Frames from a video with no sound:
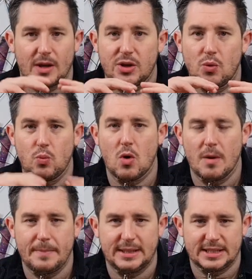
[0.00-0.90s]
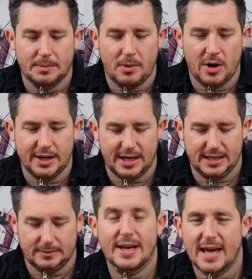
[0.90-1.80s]
You won't be
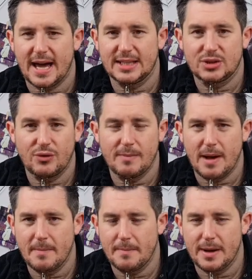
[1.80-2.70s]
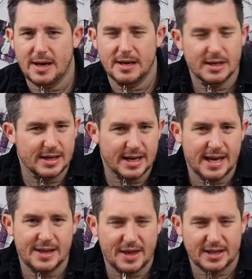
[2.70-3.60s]
disappointed. Right, guys, so remember,
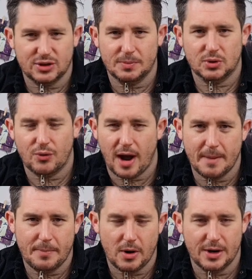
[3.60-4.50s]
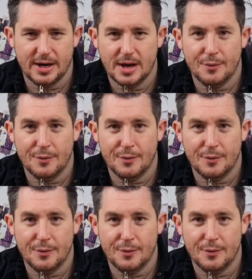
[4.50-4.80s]
hit that subscribe button.